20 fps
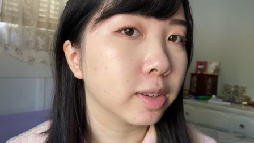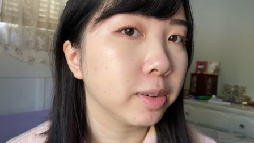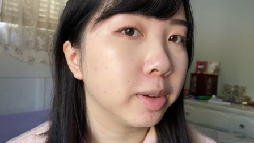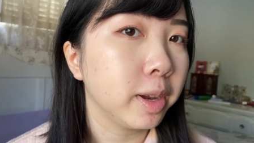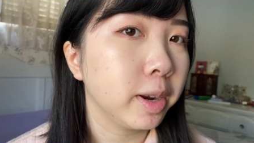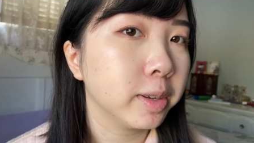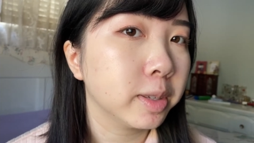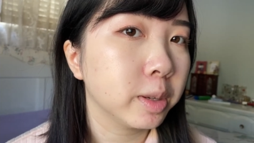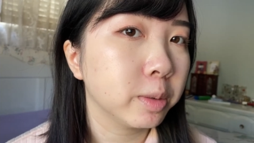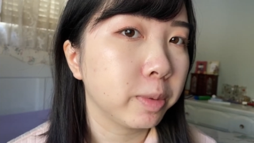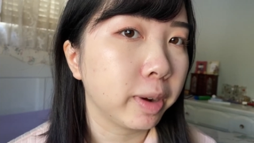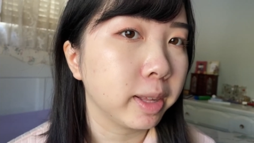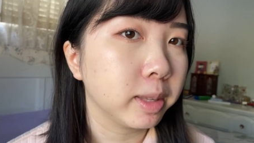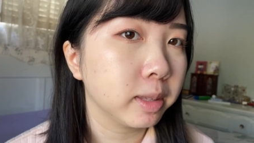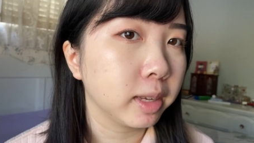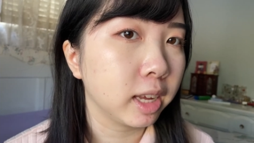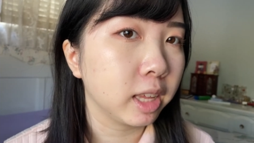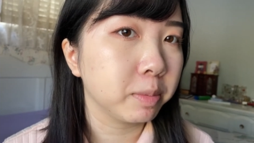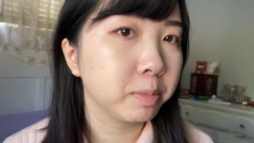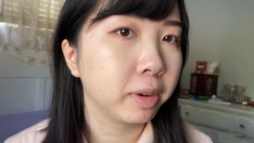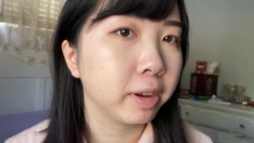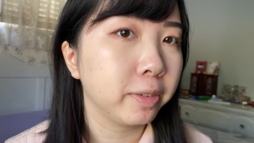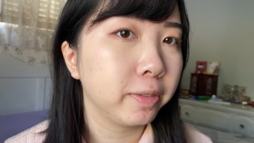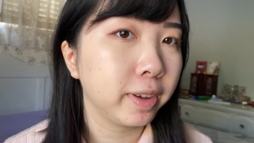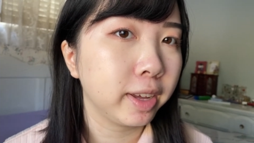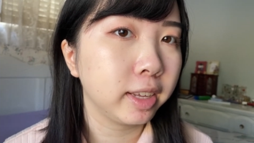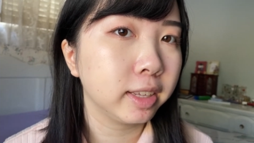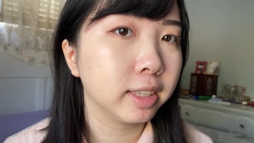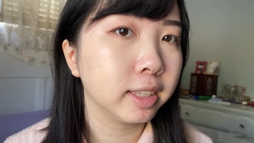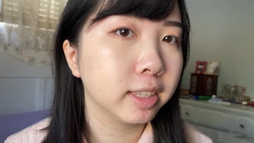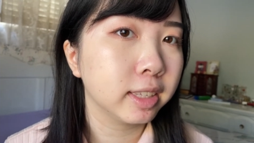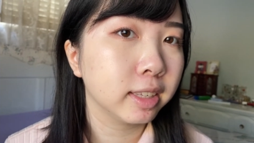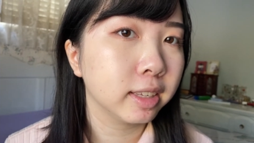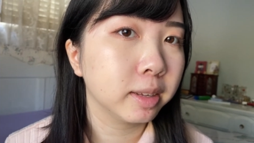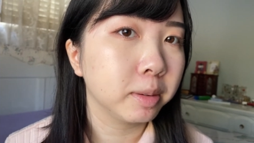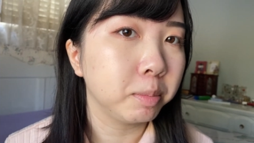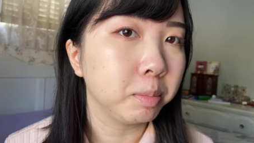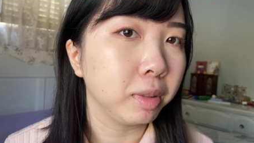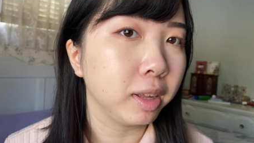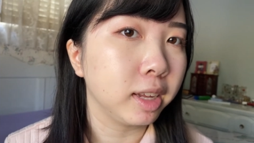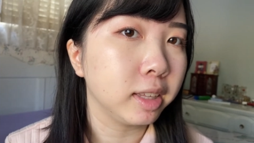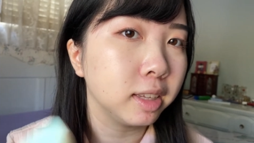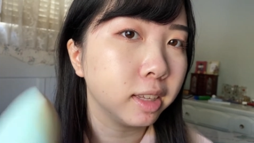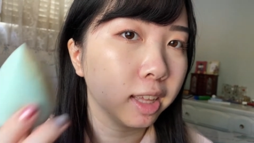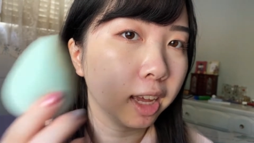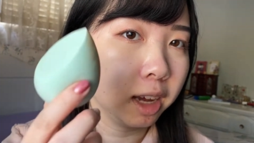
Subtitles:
here's the right side of my face blended